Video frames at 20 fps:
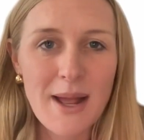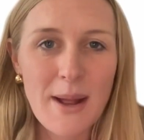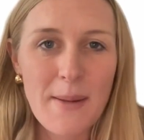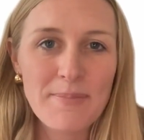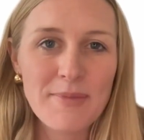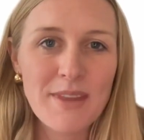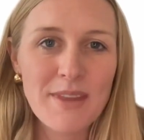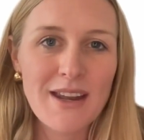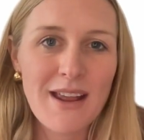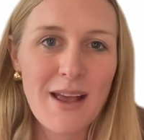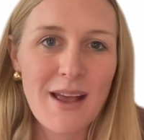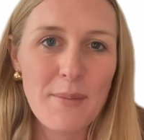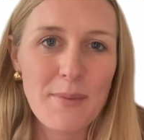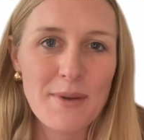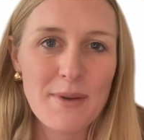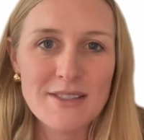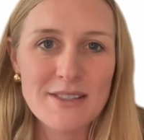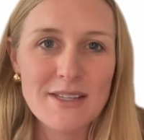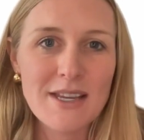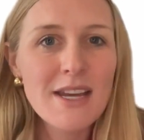that help
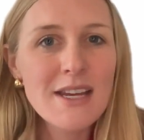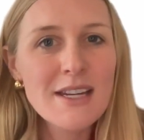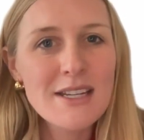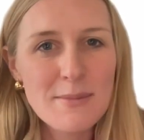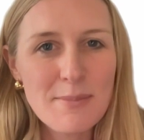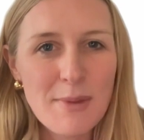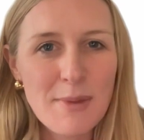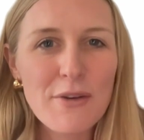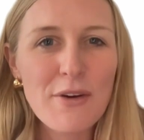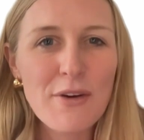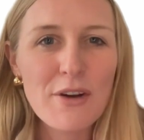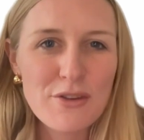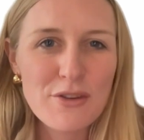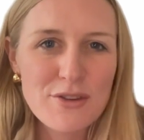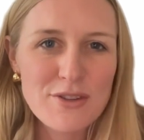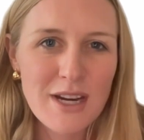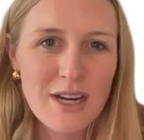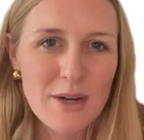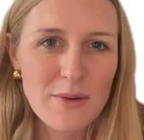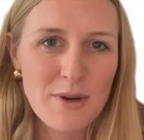us to better
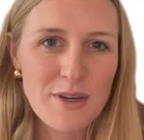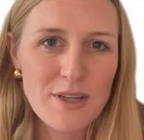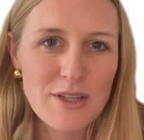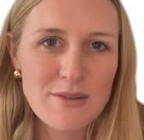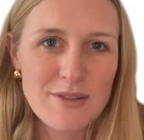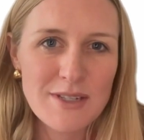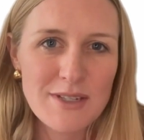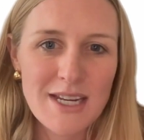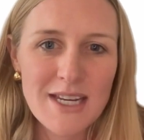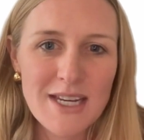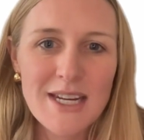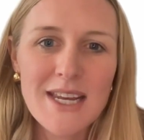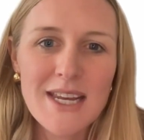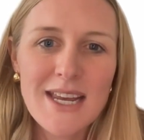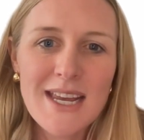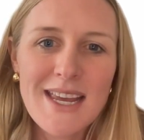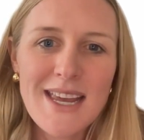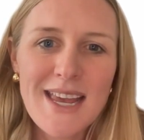understand what you did,